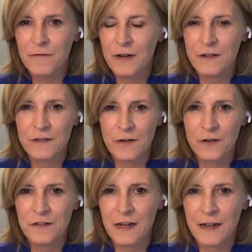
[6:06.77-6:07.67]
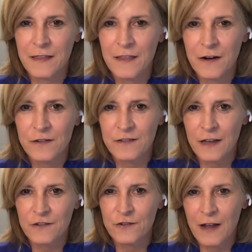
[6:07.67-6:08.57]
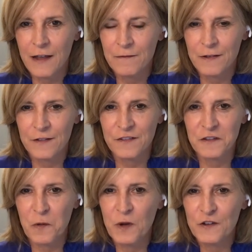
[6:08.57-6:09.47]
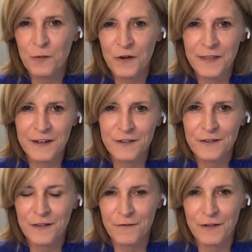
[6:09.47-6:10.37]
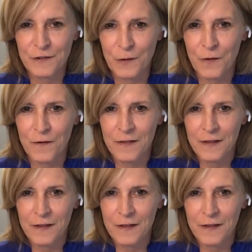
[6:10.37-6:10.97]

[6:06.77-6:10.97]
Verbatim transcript: of it is understanding that our sex drive is so much more than just the physical.